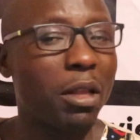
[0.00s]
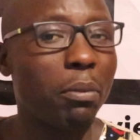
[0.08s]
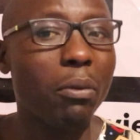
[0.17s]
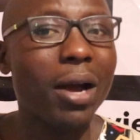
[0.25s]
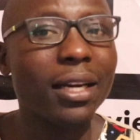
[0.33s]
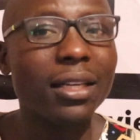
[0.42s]

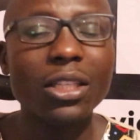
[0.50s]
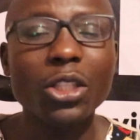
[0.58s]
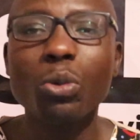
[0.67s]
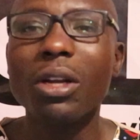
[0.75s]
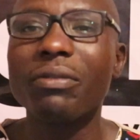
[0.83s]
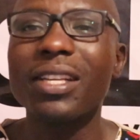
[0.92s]
number one,
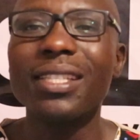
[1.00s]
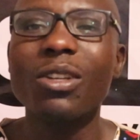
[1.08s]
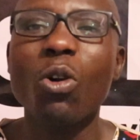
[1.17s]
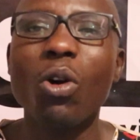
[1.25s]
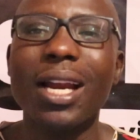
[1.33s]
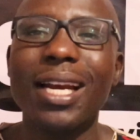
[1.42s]
you would have
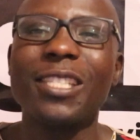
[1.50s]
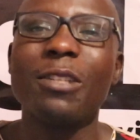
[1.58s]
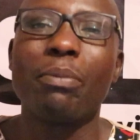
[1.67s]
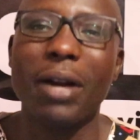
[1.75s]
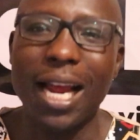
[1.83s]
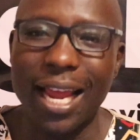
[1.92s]
just
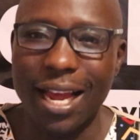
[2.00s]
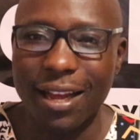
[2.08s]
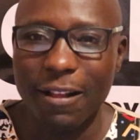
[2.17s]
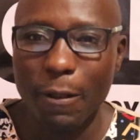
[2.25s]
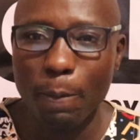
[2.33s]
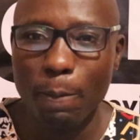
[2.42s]
organized prior.